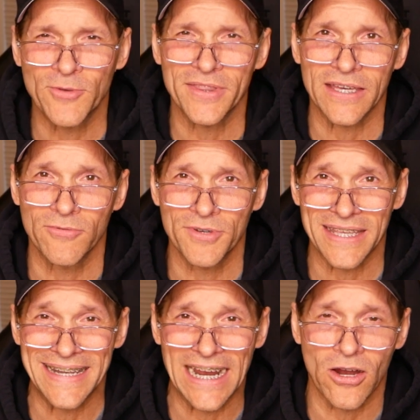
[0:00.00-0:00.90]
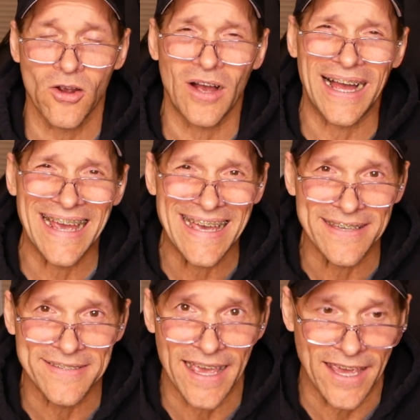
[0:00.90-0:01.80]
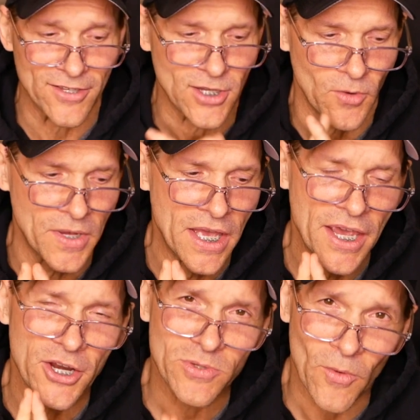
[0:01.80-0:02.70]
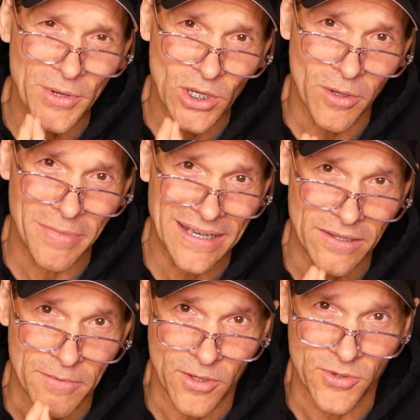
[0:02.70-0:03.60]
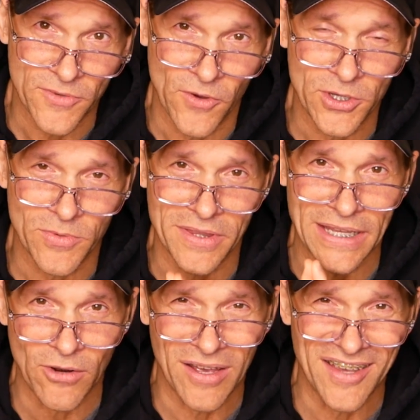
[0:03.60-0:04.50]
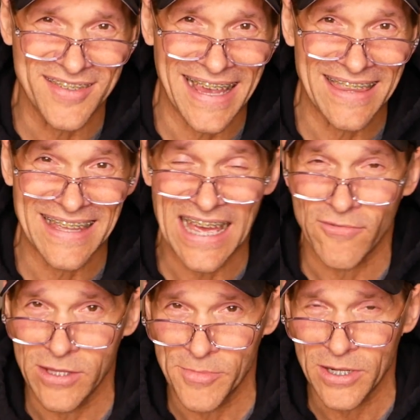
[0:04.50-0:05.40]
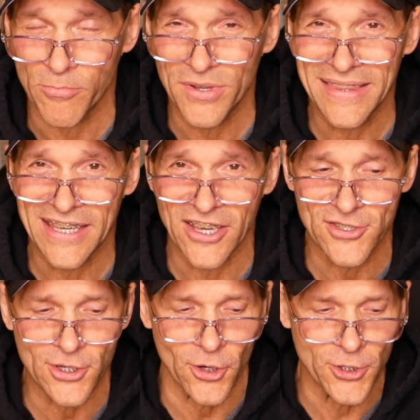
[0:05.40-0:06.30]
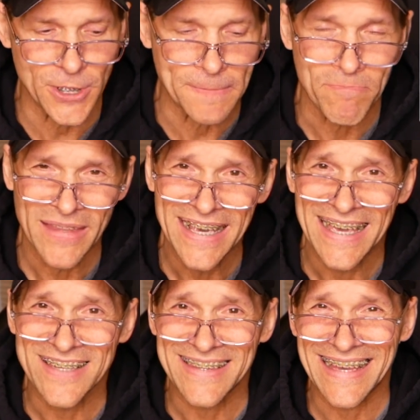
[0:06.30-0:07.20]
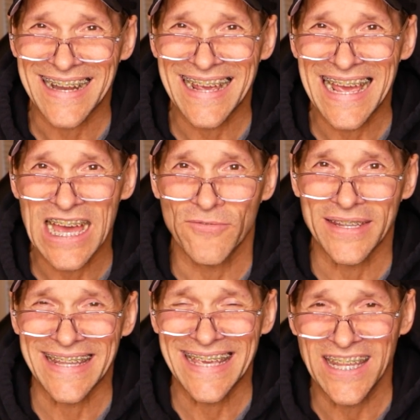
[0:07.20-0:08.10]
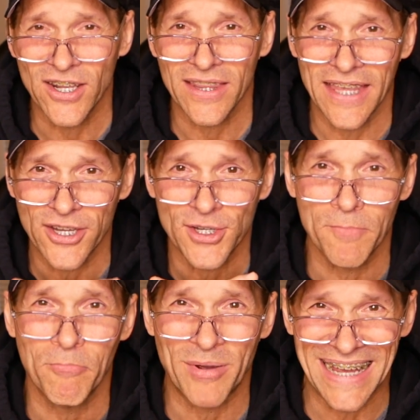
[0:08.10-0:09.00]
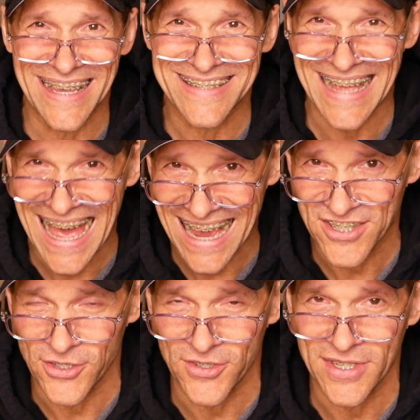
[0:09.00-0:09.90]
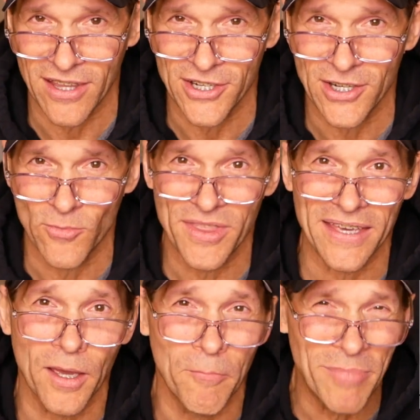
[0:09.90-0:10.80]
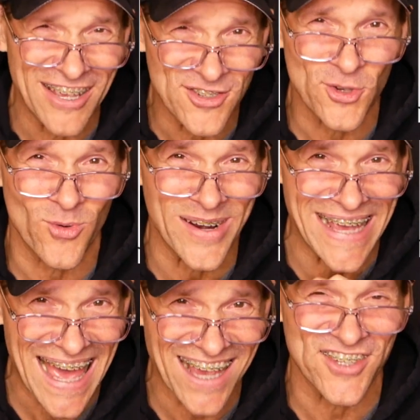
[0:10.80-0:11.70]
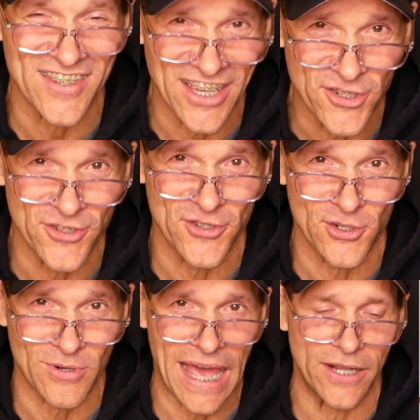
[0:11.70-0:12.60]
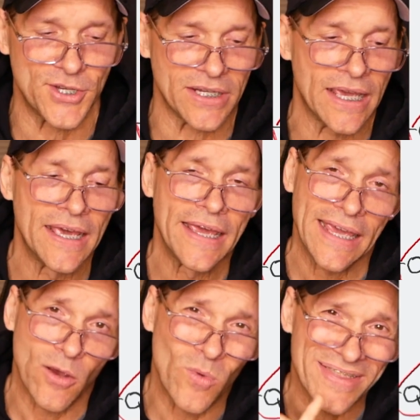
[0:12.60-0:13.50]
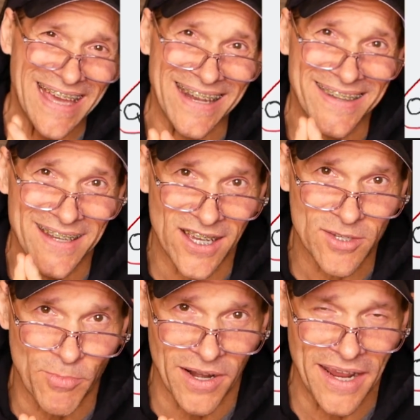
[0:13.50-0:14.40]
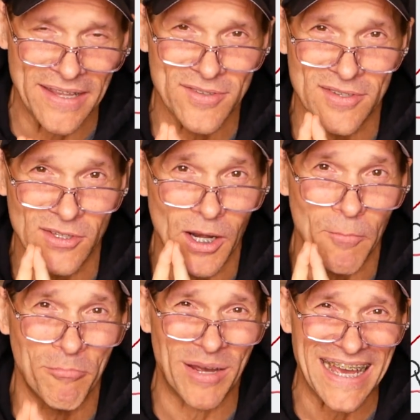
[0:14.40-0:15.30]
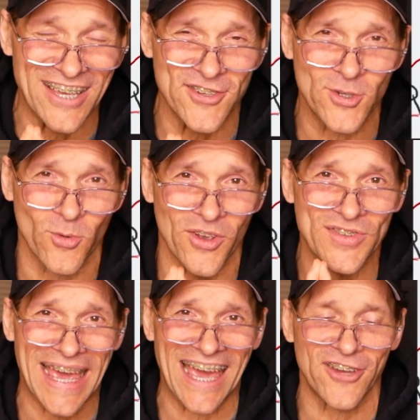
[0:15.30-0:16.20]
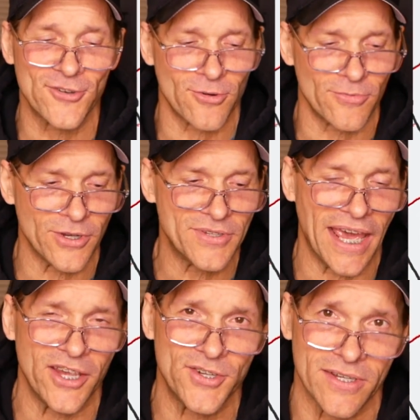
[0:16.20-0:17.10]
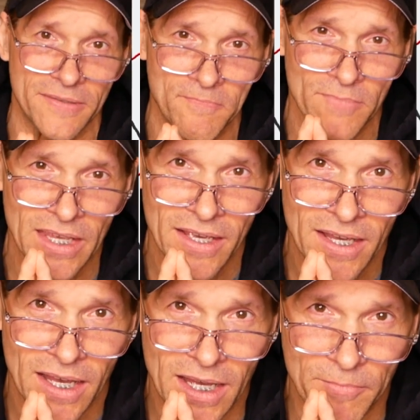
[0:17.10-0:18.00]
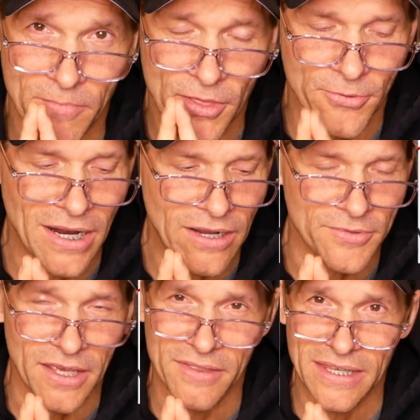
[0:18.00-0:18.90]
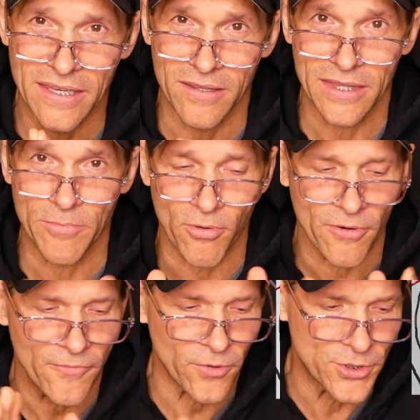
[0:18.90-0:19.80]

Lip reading: with a narrow ISA. So here's what we know about those folks with narrow ISA that have limited breathing excursion, is that I have an inhalation biased axial skeleton with a compensatory exhalation strategy. And what that does, Brian, is it's gonna bias towards external rotation throughout the peripheral